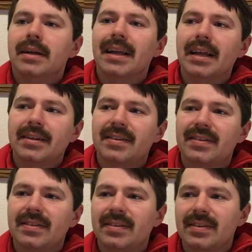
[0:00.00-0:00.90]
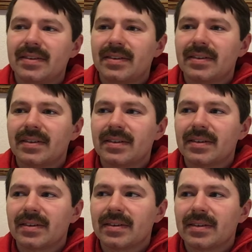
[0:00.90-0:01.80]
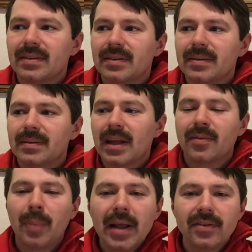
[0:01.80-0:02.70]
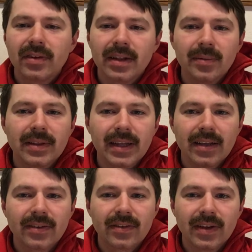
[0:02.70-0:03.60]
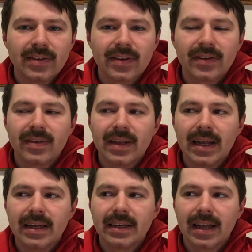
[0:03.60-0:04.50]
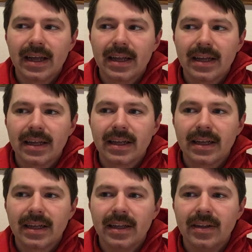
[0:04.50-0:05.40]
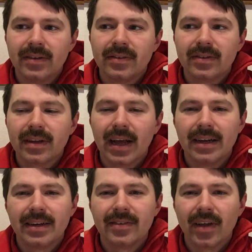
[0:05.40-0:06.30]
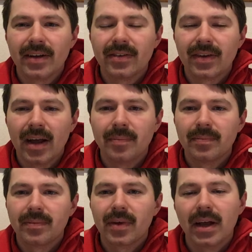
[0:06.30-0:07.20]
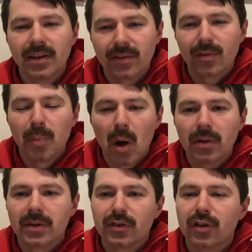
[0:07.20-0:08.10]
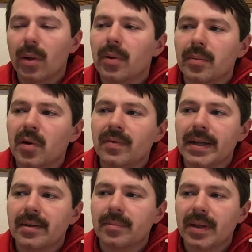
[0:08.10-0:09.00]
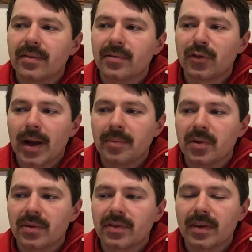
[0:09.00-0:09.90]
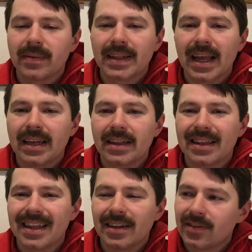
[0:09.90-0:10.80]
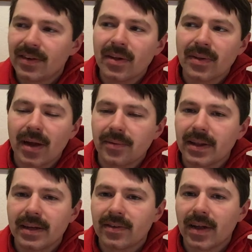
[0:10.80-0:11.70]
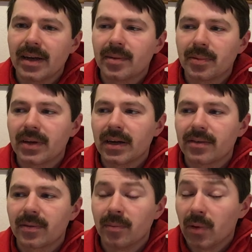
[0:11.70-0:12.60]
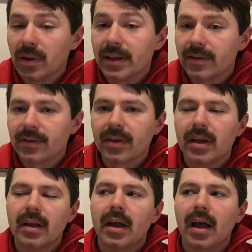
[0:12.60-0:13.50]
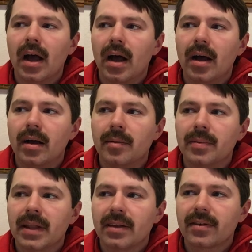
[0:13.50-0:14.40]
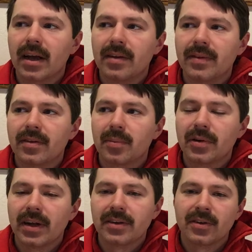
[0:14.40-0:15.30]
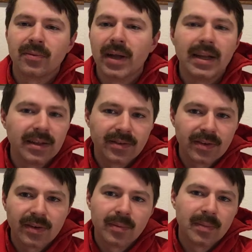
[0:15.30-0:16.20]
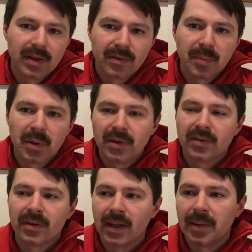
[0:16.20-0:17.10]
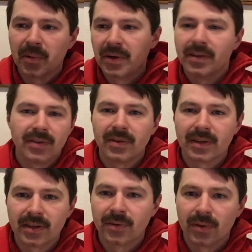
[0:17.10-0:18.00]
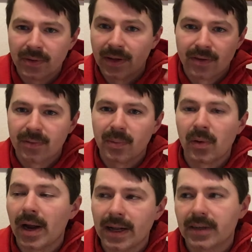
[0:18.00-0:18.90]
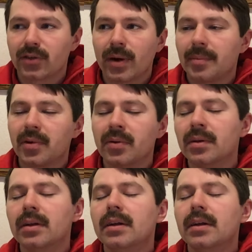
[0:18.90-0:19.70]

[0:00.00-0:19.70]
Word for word: It's, that's basically what the S S H sixty-eight is kind of designed to stop. Kind of smaller, slower moving bits of shrapnel and stuff like that. It's still not really designed to protect from bullets, um, but that's kind of its protection rating system, because bullets are a lot more easier to control than sporadic shrapnel.